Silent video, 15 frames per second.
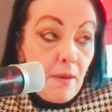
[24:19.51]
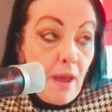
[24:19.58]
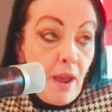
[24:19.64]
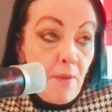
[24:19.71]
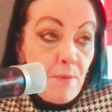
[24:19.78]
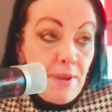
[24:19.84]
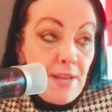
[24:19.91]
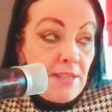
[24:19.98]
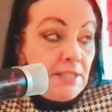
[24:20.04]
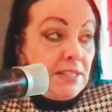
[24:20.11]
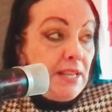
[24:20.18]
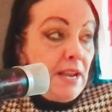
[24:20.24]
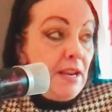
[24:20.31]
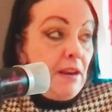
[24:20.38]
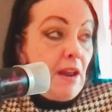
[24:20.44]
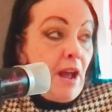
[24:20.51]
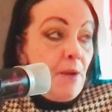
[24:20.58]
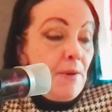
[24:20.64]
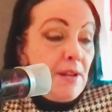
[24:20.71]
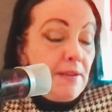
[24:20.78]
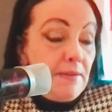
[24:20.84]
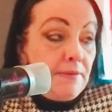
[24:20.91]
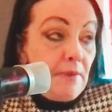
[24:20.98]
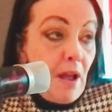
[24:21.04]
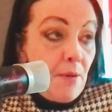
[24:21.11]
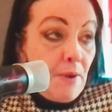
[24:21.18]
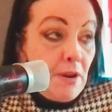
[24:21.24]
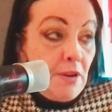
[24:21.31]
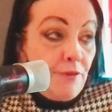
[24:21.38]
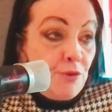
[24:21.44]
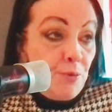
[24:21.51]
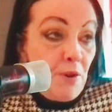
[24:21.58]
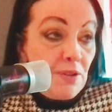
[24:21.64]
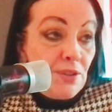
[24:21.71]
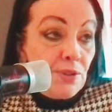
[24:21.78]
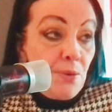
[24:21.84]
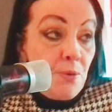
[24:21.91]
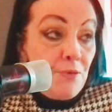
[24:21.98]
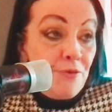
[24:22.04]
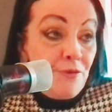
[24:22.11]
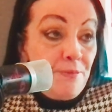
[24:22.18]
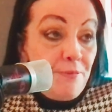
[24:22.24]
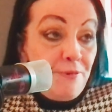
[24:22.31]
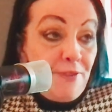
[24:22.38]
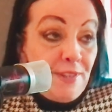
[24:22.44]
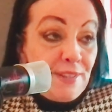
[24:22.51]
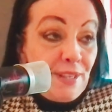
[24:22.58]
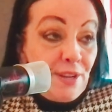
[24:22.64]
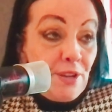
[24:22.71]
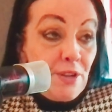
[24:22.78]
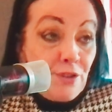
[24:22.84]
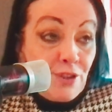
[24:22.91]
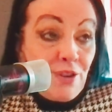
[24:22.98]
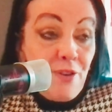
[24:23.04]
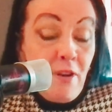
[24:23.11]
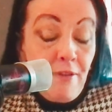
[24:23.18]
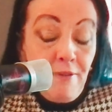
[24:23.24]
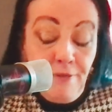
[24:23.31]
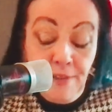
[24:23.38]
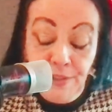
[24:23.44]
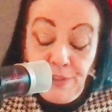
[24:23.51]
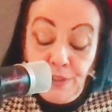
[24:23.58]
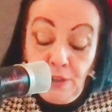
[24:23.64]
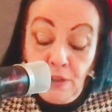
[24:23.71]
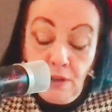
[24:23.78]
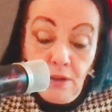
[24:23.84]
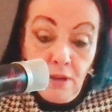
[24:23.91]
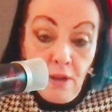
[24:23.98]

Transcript: and we're seeing our, our loved ones going from physical to non physical.